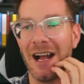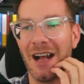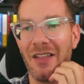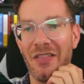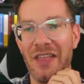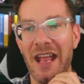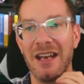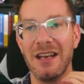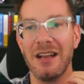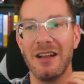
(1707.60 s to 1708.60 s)
then
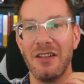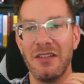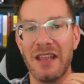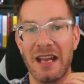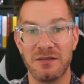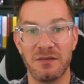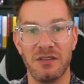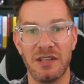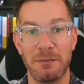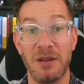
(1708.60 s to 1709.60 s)

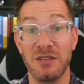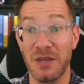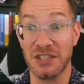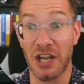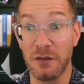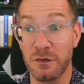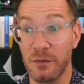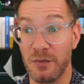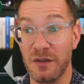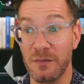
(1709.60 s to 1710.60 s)
that makes me excited for a
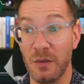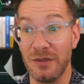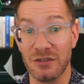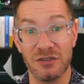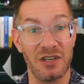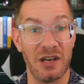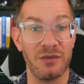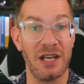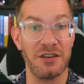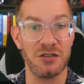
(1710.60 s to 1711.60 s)
brief moment until I
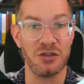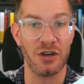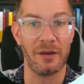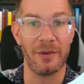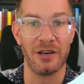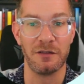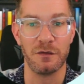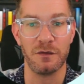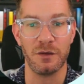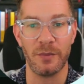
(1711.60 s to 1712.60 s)
realize you're talking about a different
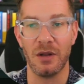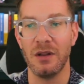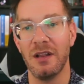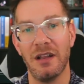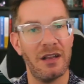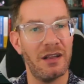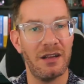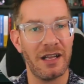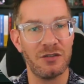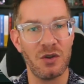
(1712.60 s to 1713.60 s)
football.
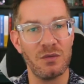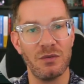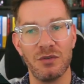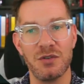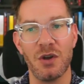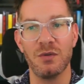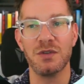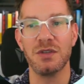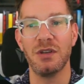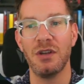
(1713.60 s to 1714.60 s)
Like, don't
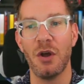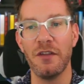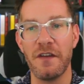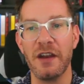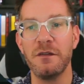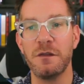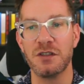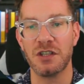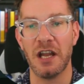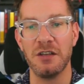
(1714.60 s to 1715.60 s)
on the very first
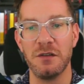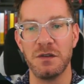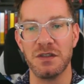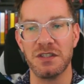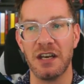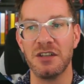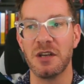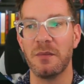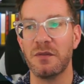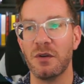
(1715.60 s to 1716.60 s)
slide, you've just set us up
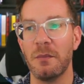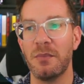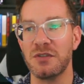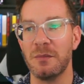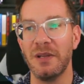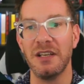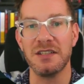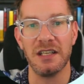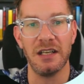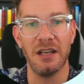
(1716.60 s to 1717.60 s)
for a
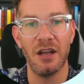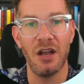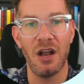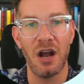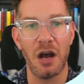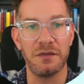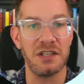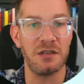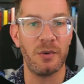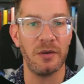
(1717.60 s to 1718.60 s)
possibility of
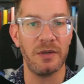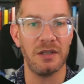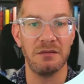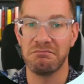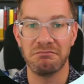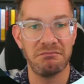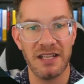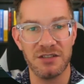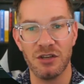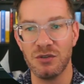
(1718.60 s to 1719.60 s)
disappointment. Let's
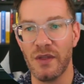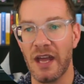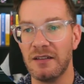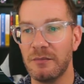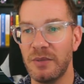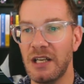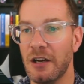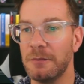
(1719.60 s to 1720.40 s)
not do that. Be clear.